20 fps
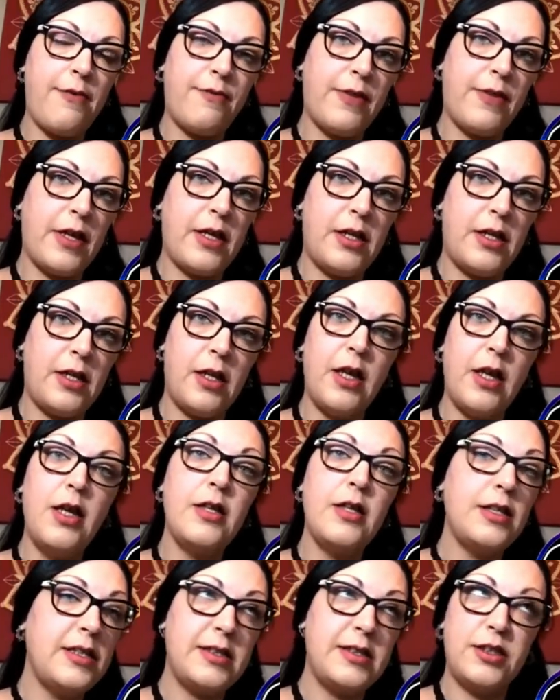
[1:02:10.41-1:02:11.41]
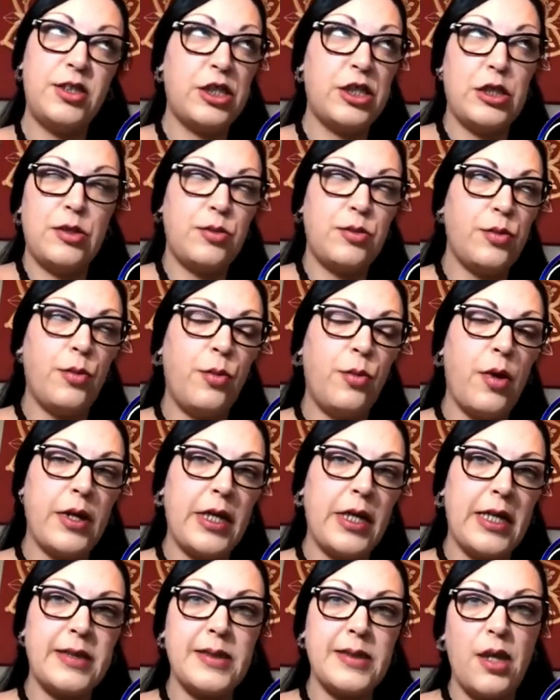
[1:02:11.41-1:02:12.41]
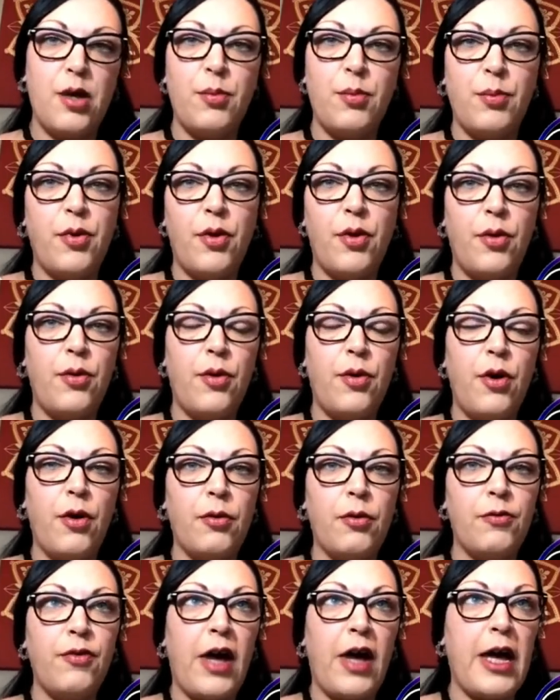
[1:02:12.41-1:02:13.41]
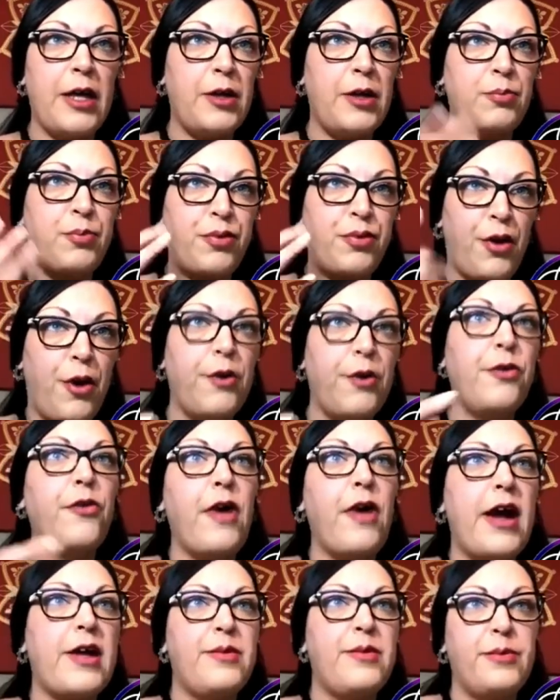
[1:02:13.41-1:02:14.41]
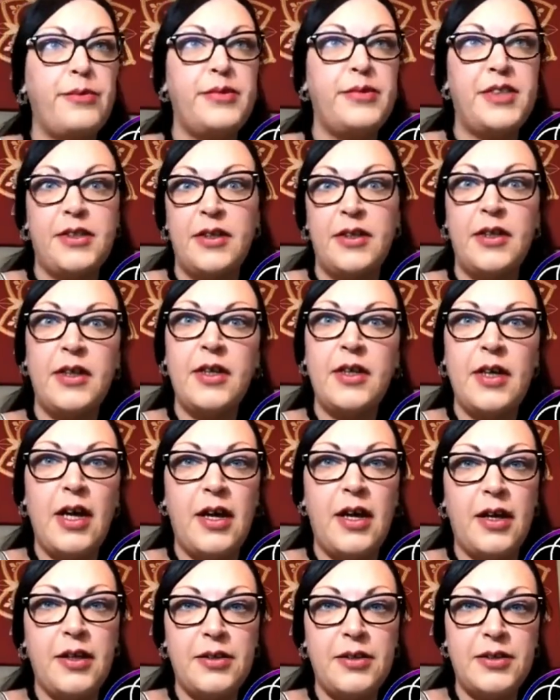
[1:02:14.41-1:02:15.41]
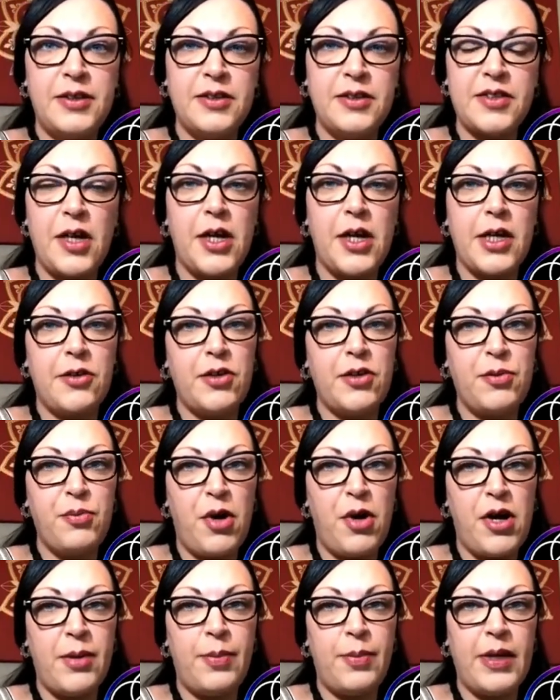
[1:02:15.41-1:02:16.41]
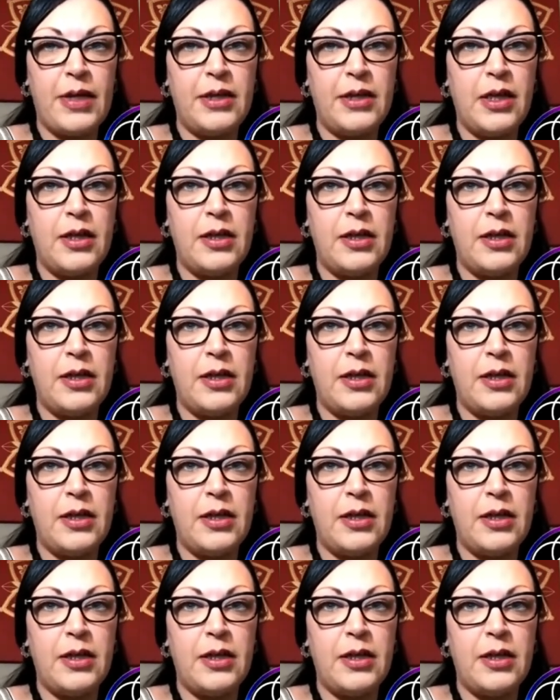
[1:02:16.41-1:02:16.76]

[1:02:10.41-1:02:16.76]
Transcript: And this is just one example of a programmed desire, in my opinion.